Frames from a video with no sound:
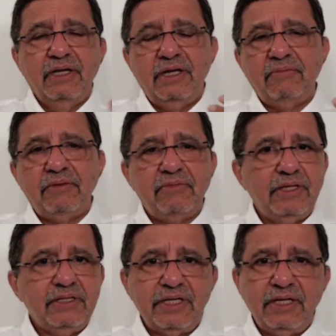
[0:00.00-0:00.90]
my
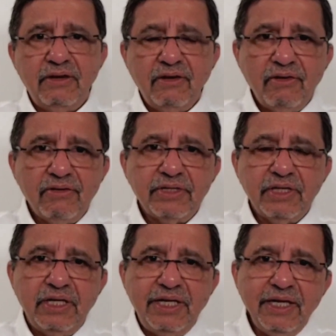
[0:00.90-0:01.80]
mother said, no,
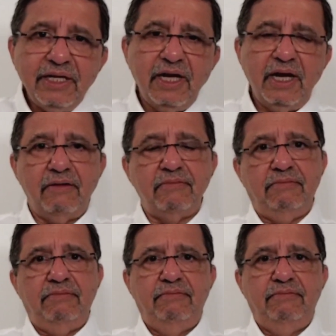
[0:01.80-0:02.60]
she did come.